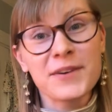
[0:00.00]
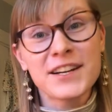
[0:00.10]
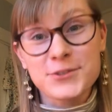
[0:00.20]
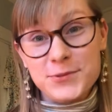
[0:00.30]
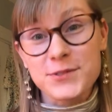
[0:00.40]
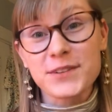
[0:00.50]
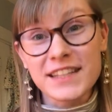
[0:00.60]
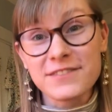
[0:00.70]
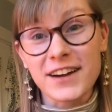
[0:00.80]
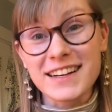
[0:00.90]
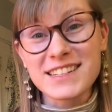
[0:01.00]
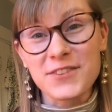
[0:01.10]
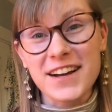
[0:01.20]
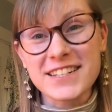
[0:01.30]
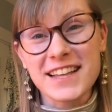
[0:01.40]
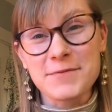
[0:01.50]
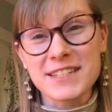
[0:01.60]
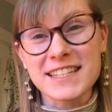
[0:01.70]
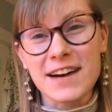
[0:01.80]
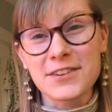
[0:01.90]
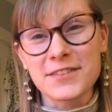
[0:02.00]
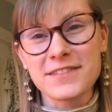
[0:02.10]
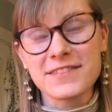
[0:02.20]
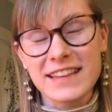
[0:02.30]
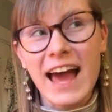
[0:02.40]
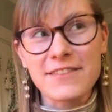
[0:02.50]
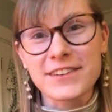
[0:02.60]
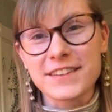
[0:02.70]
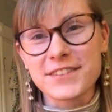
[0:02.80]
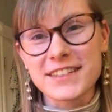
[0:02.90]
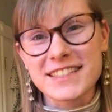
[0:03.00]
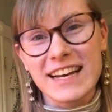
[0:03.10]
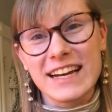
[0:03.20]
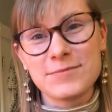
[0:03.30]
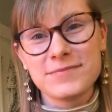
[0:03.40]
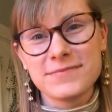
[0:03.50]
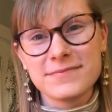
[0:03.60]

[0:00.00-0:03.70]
which was really fun to watch them discover that for the first time.